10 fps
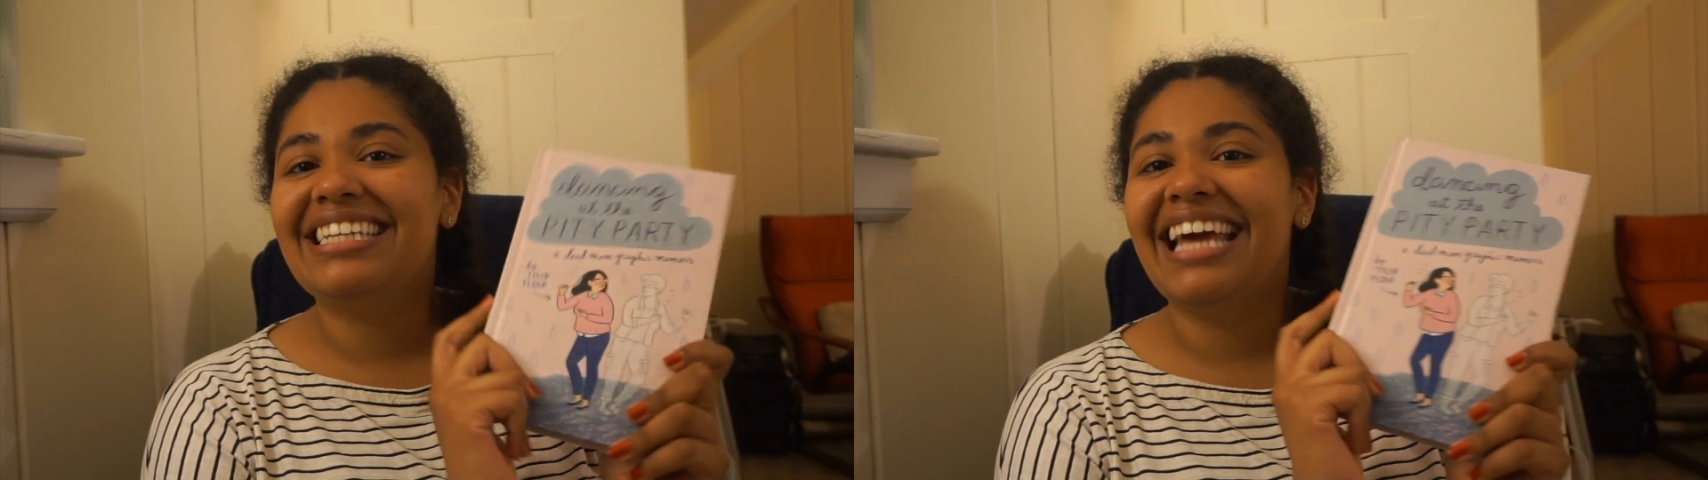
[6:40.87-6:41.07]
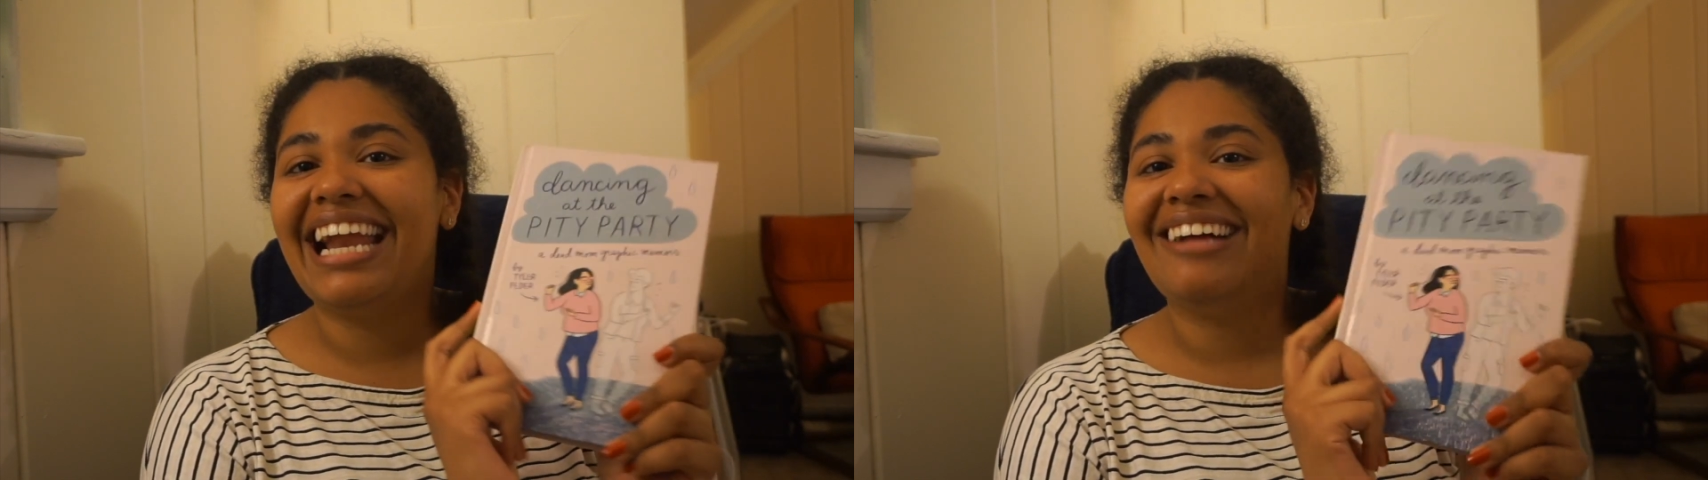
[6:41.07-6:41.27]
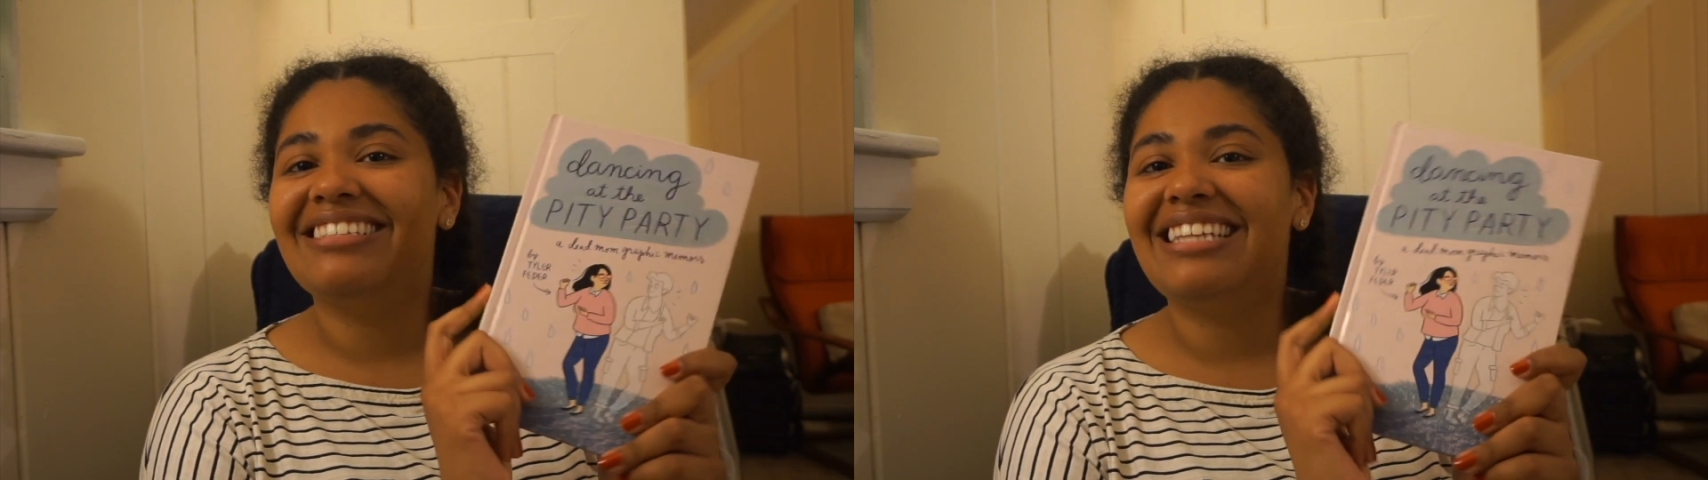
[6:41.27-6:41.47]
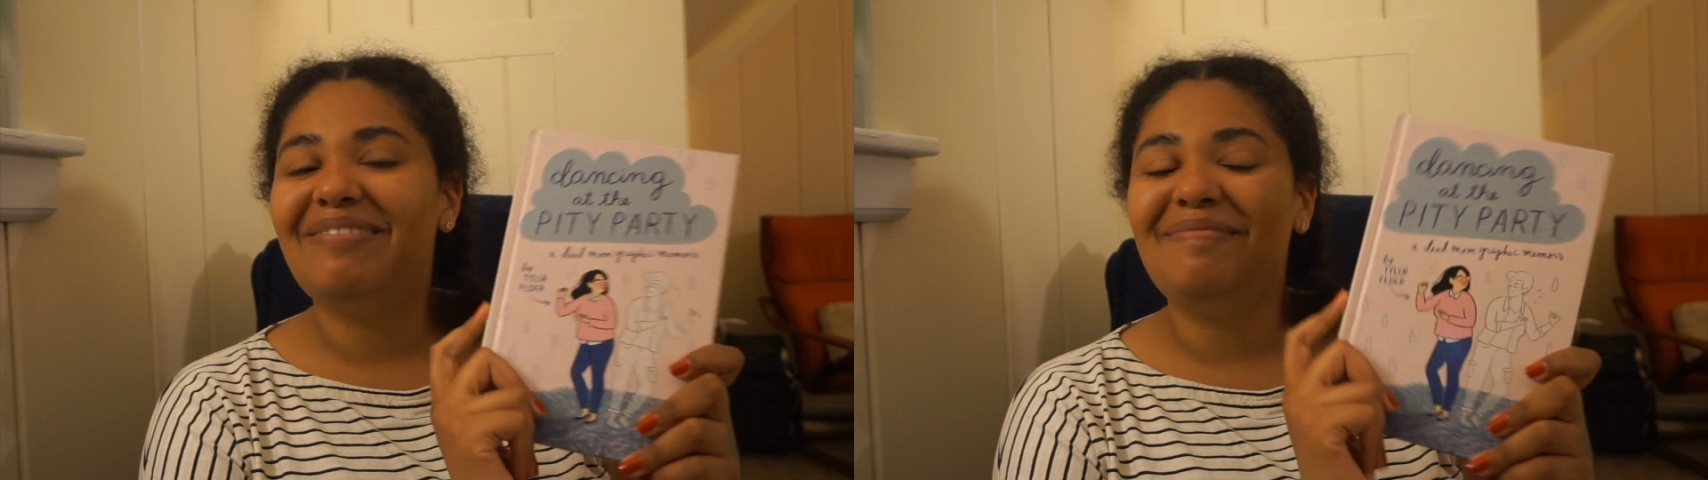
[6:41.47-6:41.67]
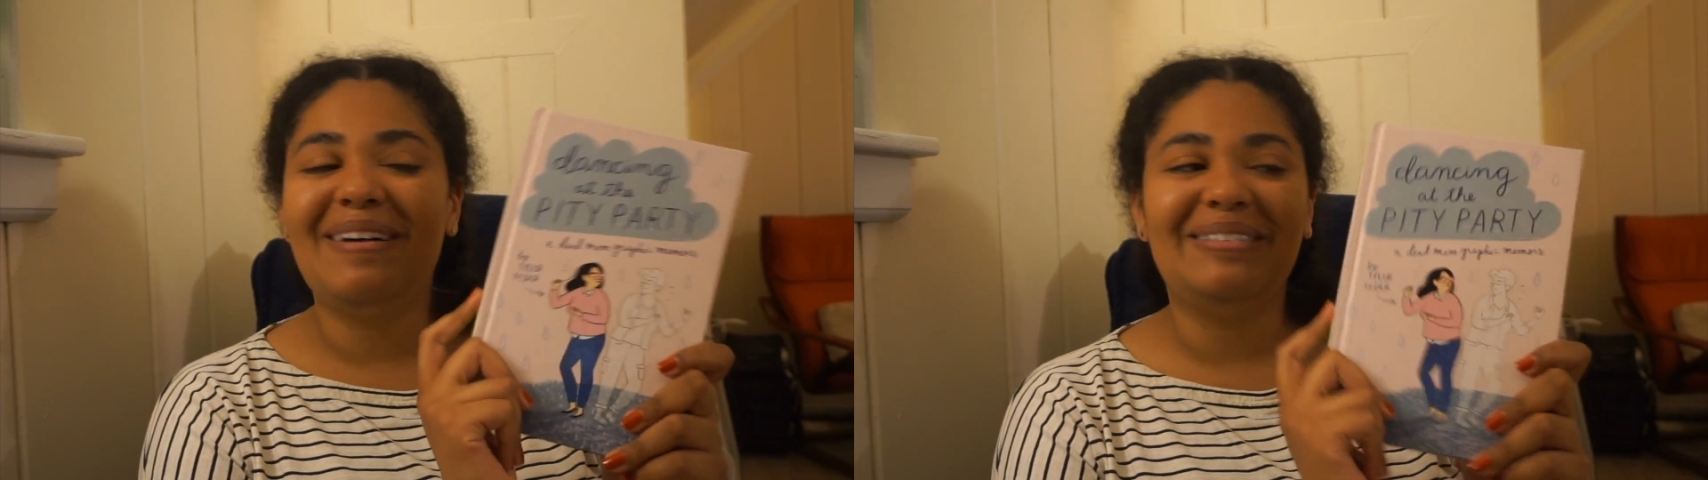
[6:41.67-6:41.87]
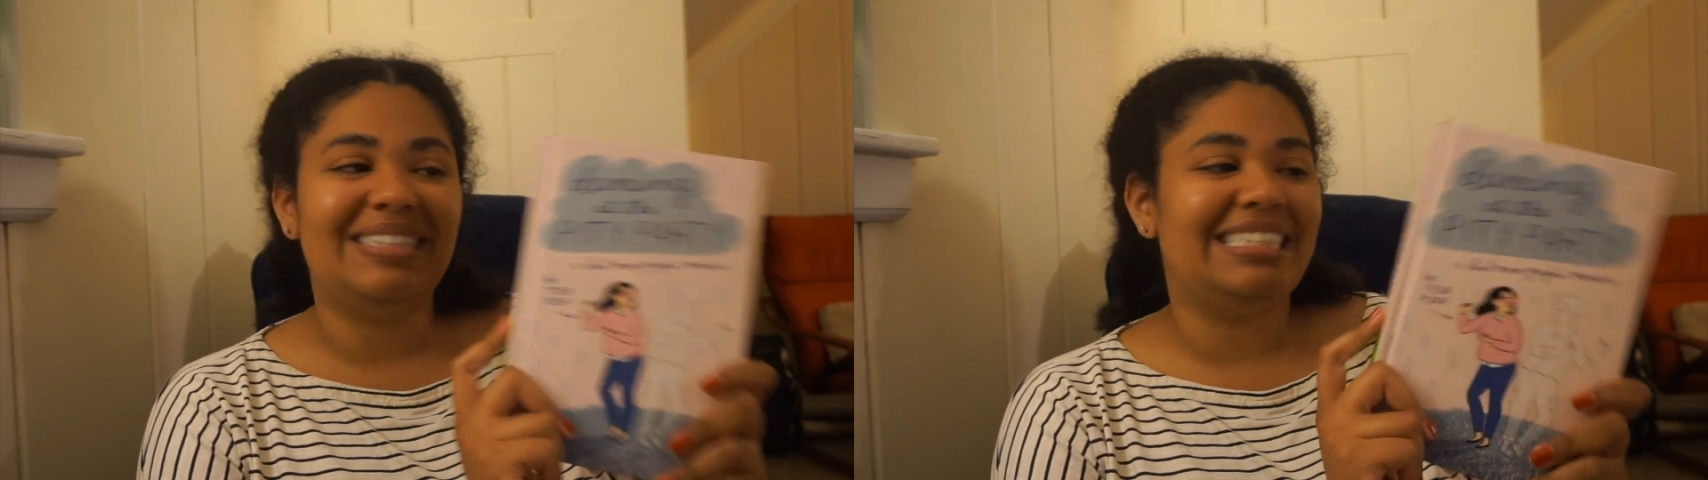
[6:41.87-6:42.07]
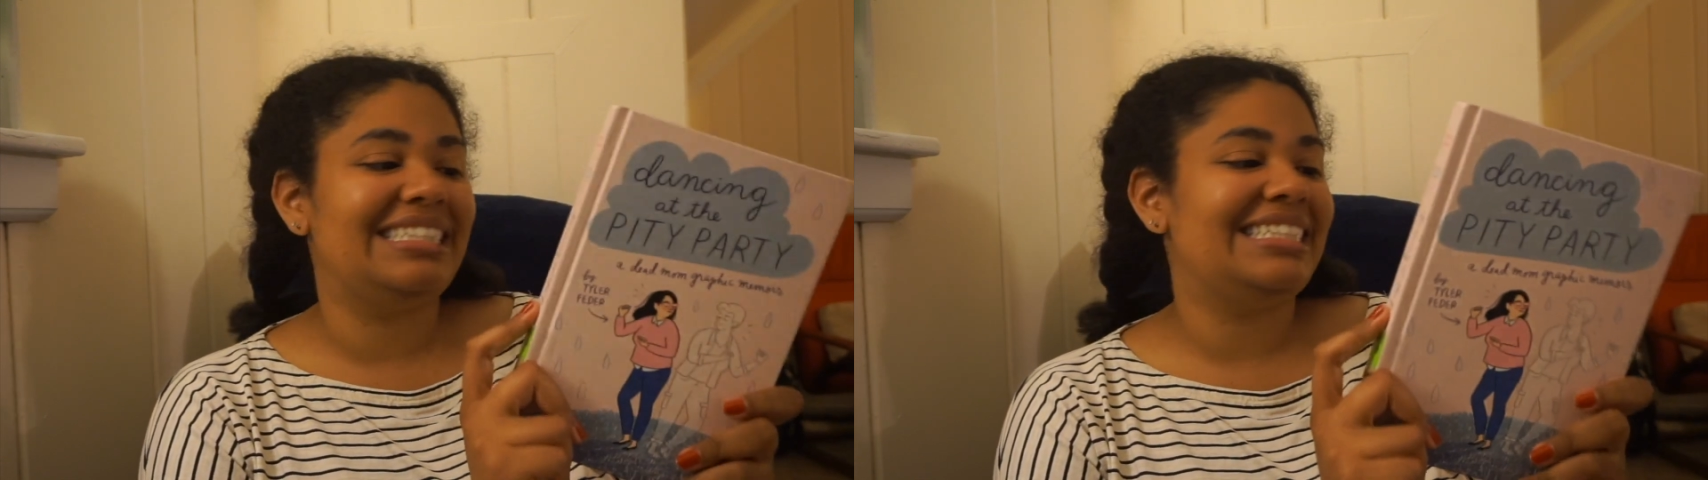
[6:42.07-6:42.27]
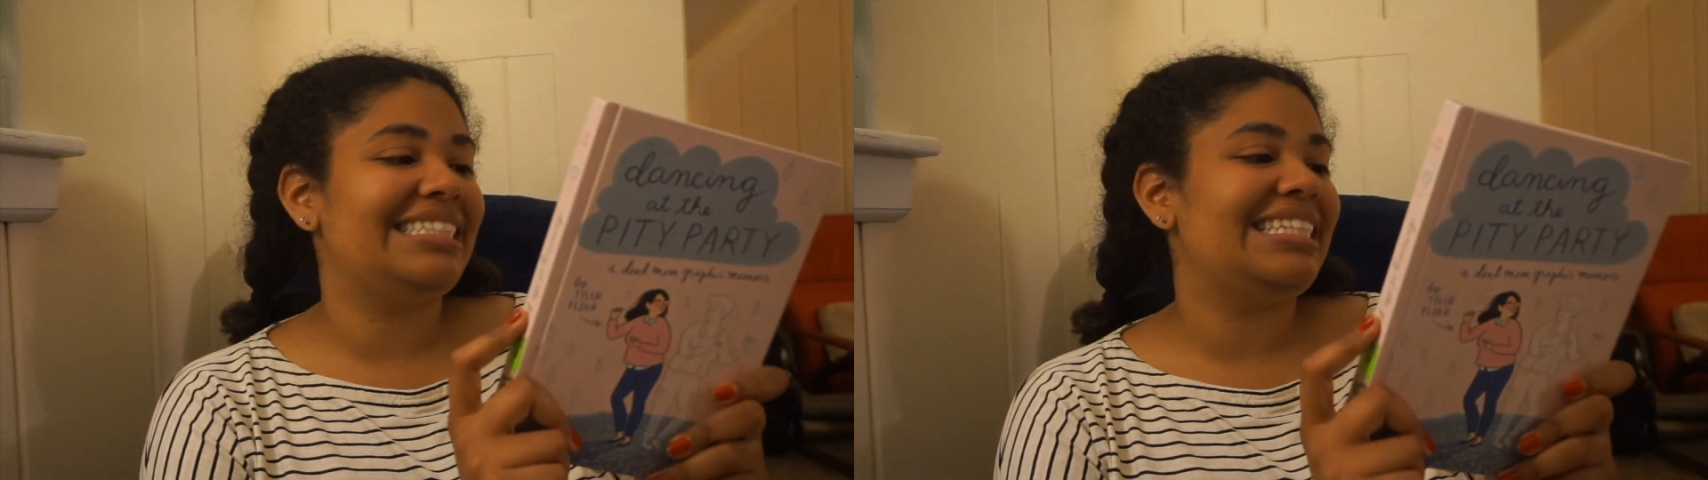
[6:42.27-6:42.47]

to get out some emotions.